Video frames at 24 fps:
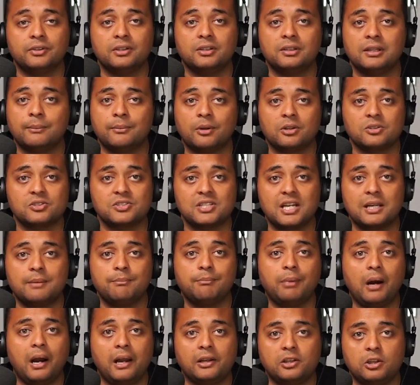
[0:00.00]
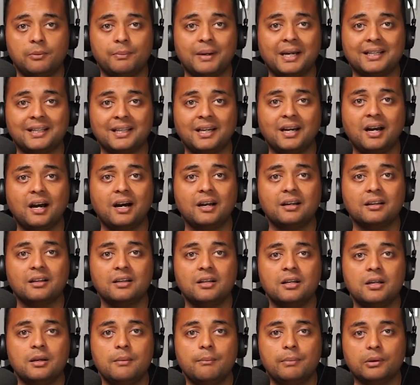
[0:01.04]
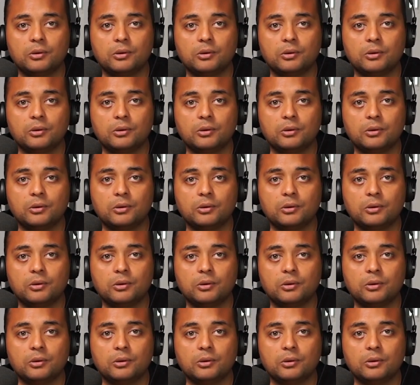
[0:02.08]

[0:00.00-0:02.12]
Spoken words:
And I'm not saying buy in your backyard, but